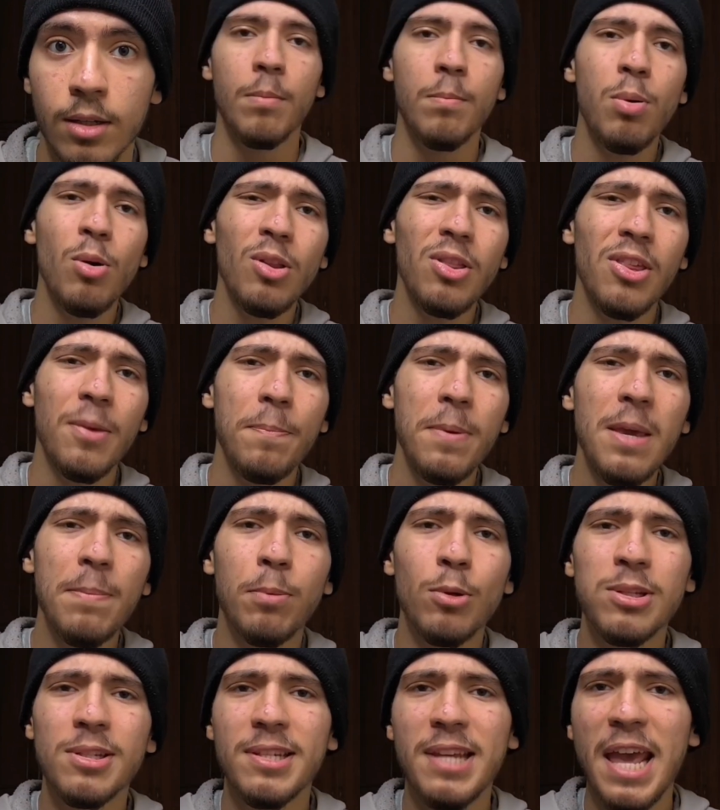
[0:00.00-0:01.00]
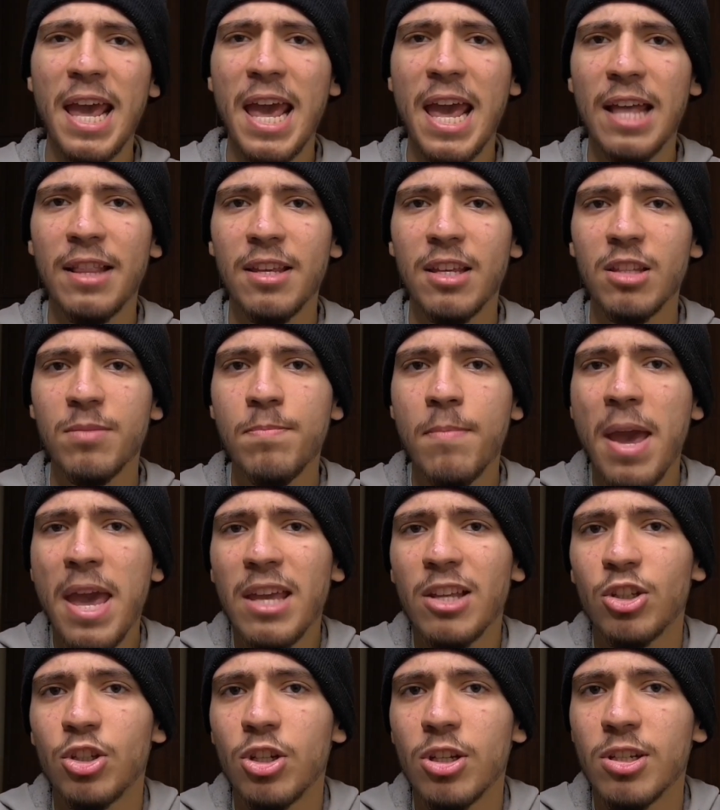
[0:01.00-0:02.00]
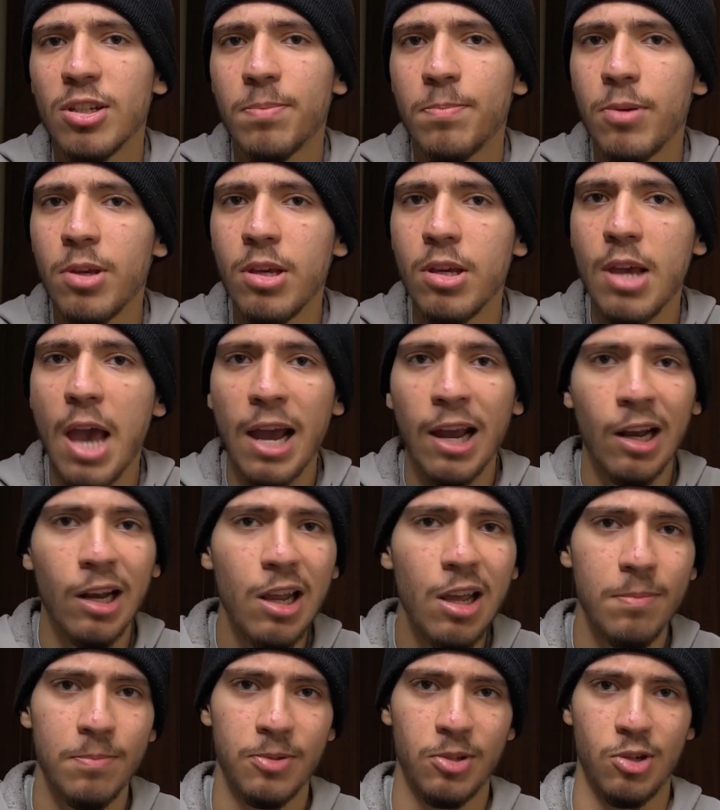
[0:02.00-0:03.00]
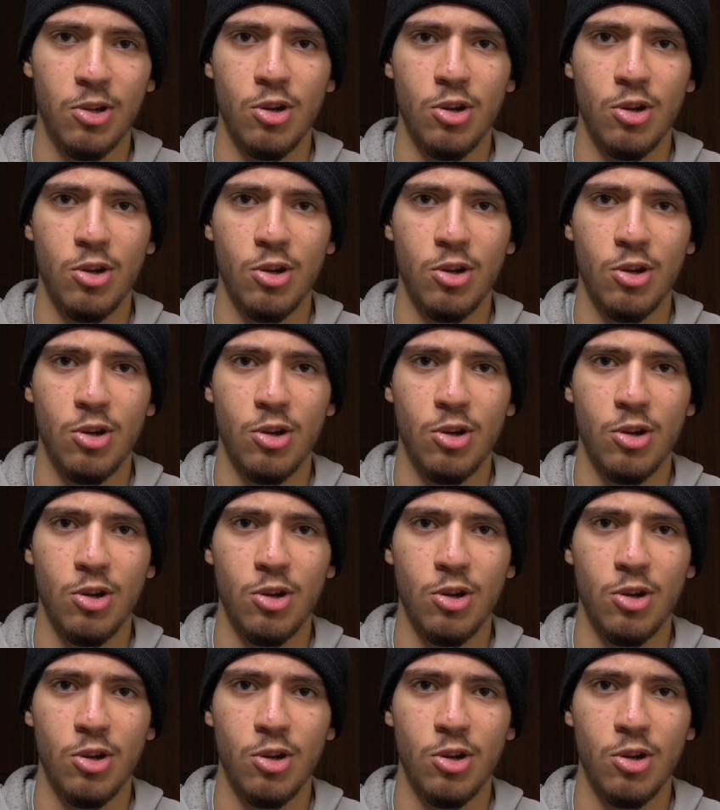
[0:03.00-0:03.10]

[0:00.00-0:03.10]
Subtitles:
But the people said it may just be eclipse,